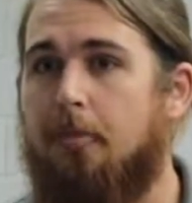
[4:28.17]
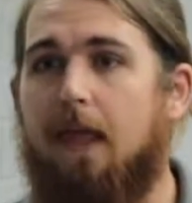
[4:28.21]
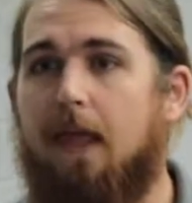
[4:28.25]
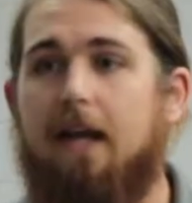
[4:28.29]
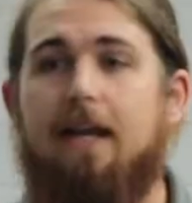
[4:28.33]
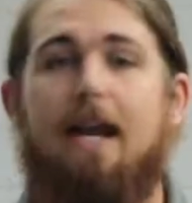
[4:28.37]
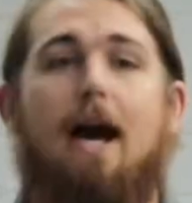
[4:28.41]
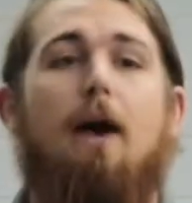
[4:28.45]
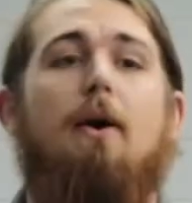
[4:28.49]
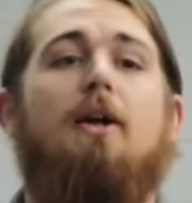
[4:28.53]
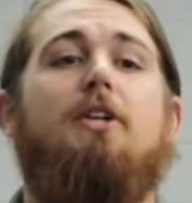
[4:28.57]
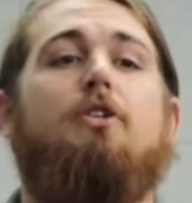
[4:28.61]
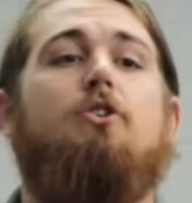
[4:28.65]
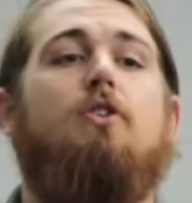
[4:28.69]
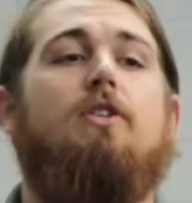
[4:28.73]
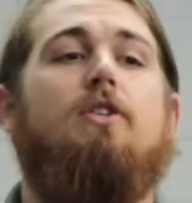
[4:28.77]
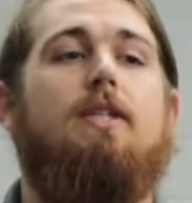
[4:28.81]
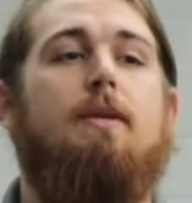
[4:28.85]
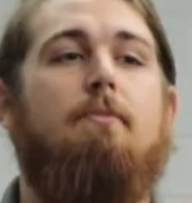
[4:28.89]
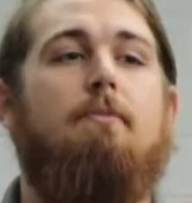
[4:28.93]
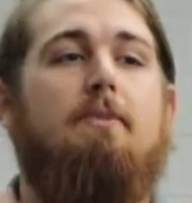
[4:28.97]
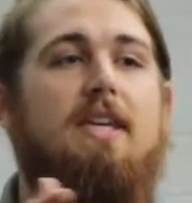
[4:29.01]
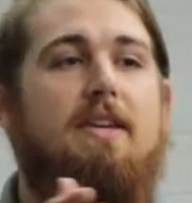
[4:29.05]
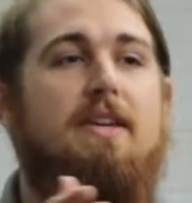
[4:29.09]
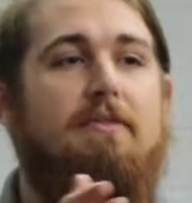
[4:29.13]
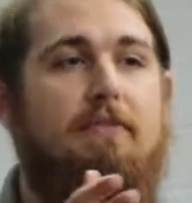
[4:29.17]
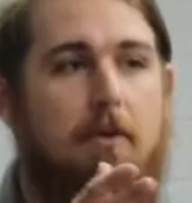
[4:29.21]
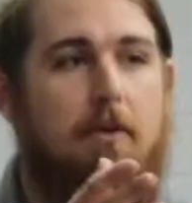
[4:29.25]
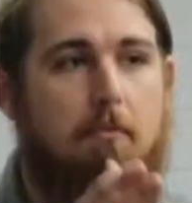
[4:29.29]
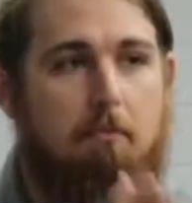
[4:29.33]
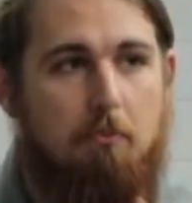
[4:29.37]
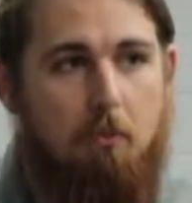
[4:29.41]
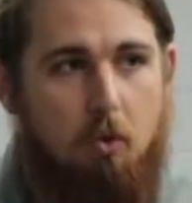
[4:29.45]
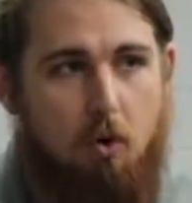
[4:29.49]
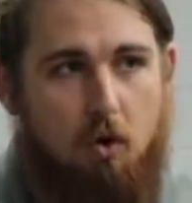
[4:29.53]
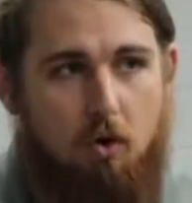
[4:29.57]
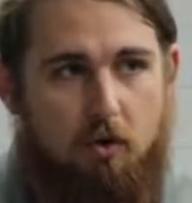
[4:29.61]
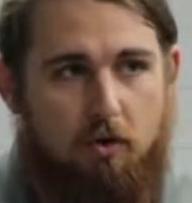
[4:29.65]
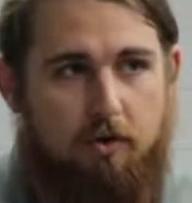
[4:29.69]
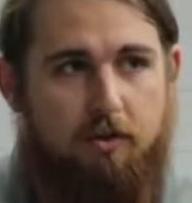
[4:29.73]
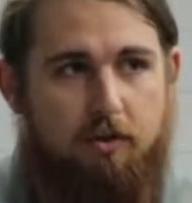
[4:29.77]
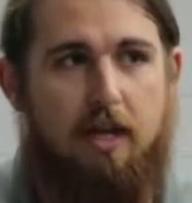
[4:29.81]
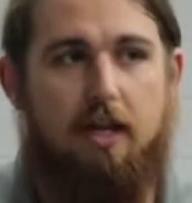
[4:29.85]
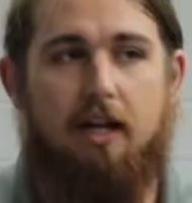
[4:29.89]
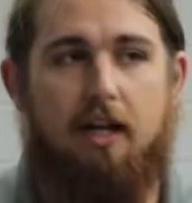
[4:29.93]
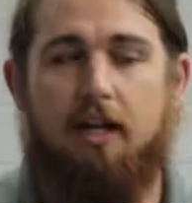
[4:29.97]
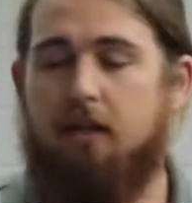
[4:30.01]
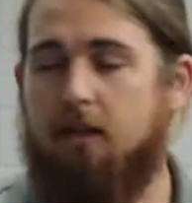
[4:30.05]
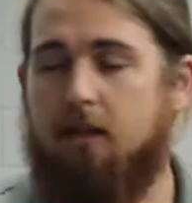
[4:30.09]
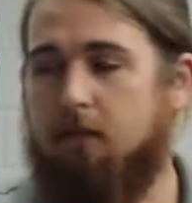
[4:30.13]
Now I trust them even more
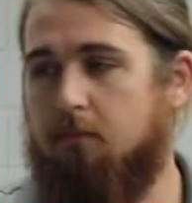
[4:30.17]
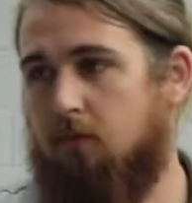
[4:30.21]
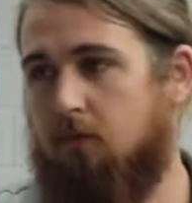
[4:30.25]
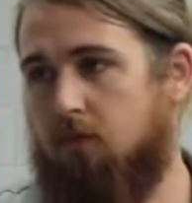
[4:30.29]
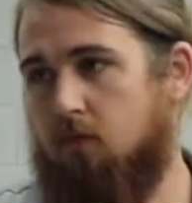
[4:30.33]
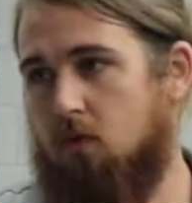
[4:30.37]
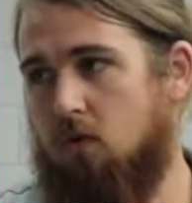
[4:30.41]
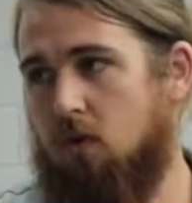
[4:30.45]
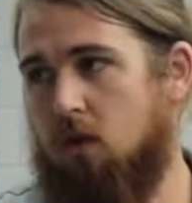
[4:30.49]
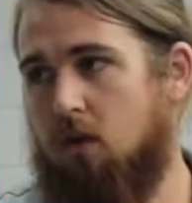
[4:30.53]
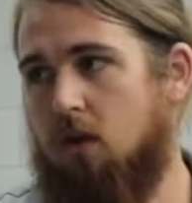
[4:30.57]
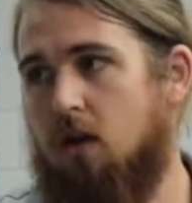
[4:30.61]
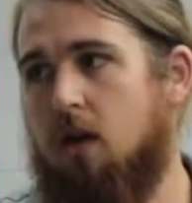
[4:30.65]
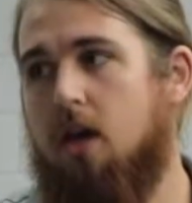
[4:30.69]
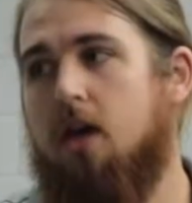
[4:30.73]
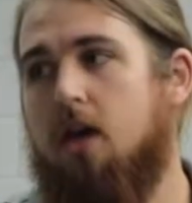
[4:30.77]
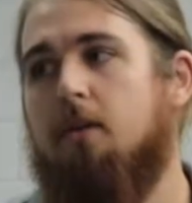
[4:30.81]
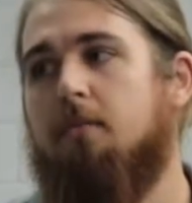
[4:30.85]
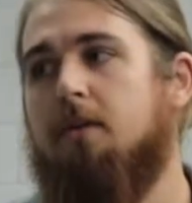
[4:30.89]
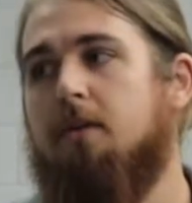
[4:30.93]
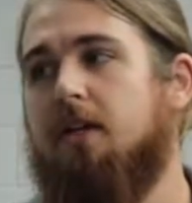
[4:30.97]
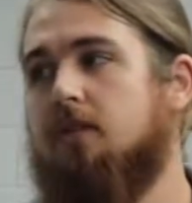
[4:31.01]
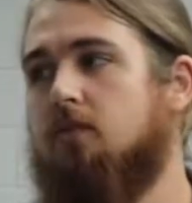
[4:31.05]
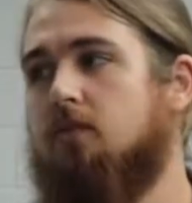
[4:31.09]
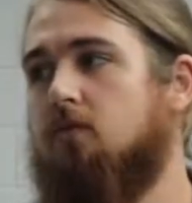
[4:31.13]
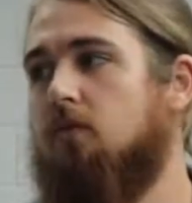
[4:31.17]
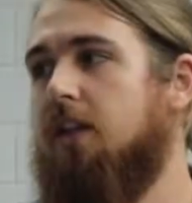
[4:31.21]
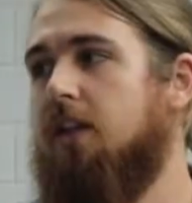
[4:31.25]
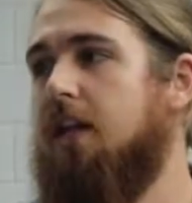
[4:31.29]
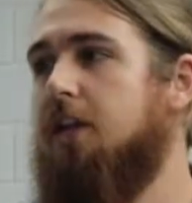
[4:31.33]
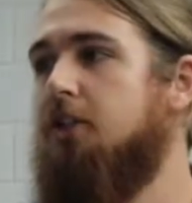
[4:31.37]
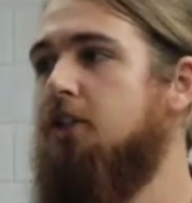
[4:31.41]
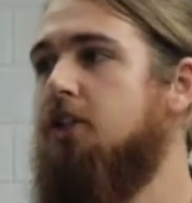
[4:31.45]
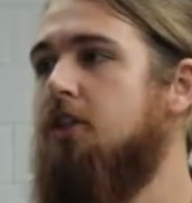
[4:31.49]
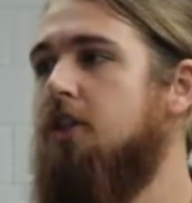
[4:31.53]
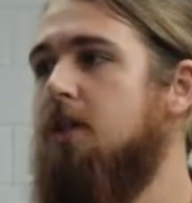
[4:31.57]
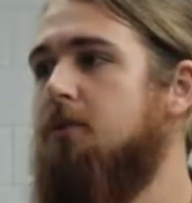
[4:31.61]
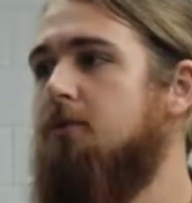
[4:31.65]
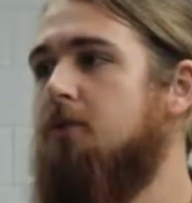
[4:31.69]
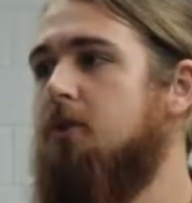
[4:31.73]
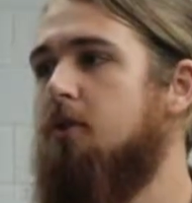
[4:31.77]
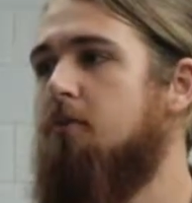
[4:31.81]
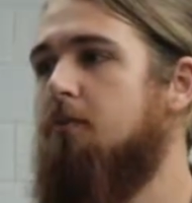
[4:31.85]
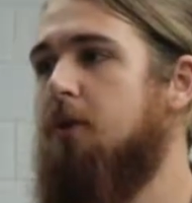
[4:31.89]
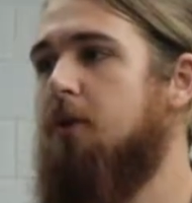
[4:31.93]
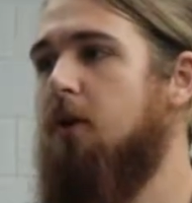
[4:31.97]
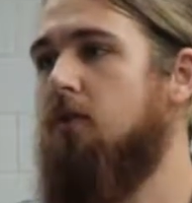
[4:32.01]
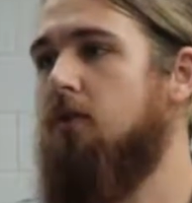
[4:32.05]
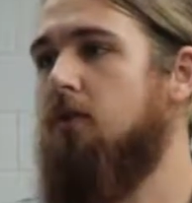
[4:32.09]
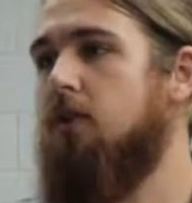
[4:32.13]
than I did before. Because relationships are
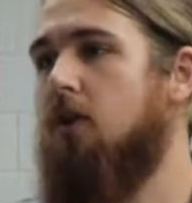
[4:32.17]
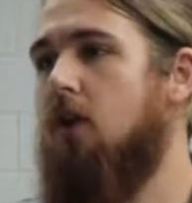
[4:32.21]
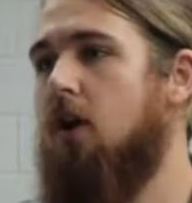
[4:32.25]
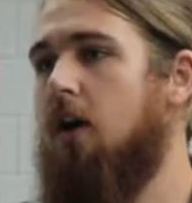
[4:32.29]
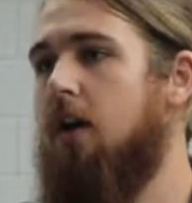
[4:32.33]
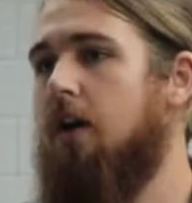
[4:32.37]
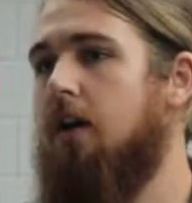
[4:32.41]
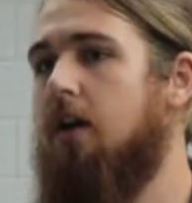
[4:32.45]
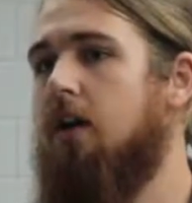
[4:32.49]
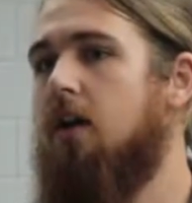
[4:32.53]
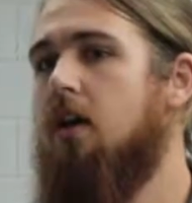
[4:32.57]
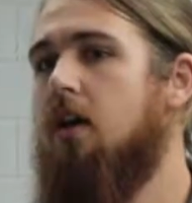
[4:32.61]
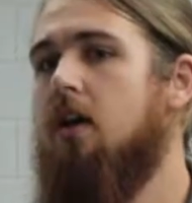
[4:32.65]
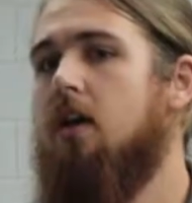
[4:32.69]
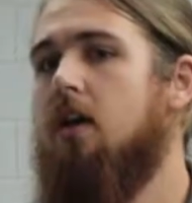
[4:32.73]
built on